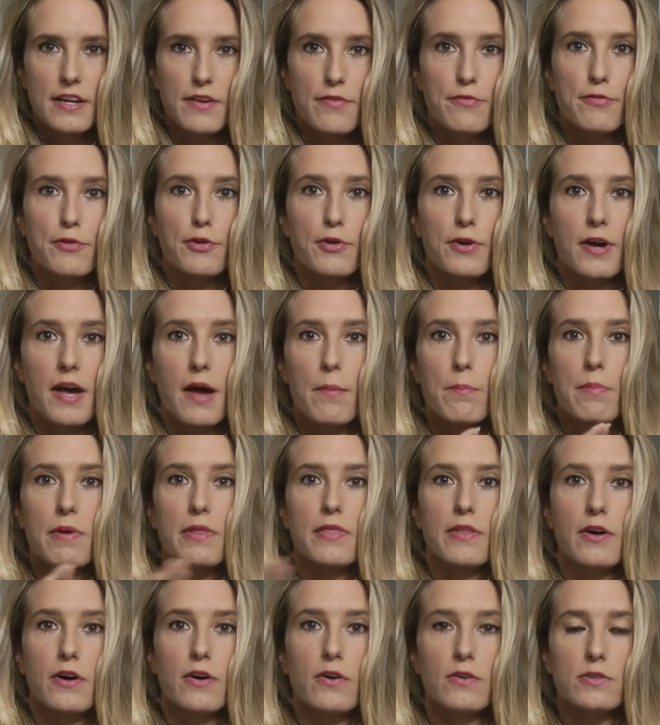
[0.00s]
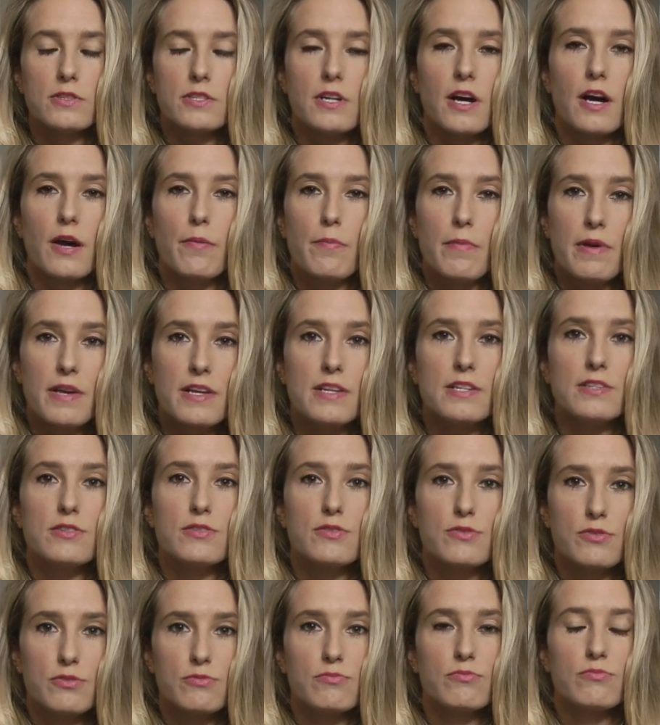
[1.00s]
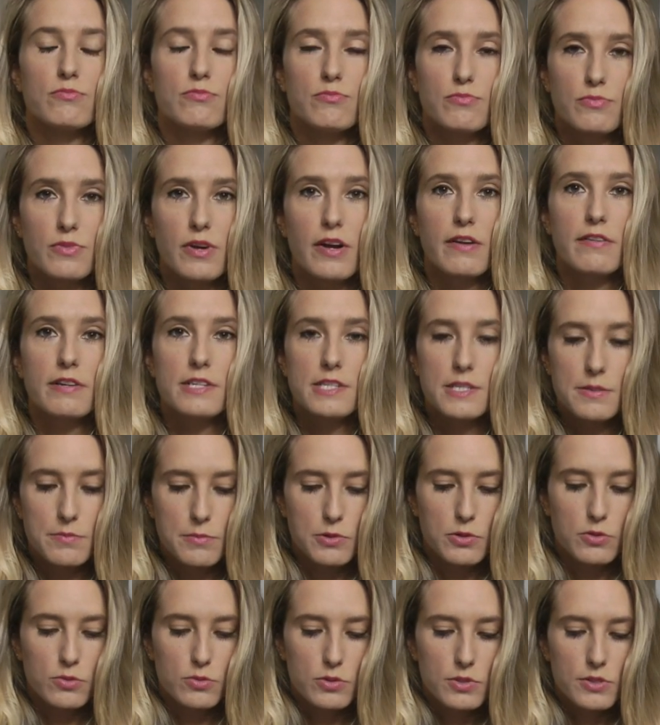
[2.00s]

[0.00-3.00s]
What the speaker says: if you're camping the whole time is very small.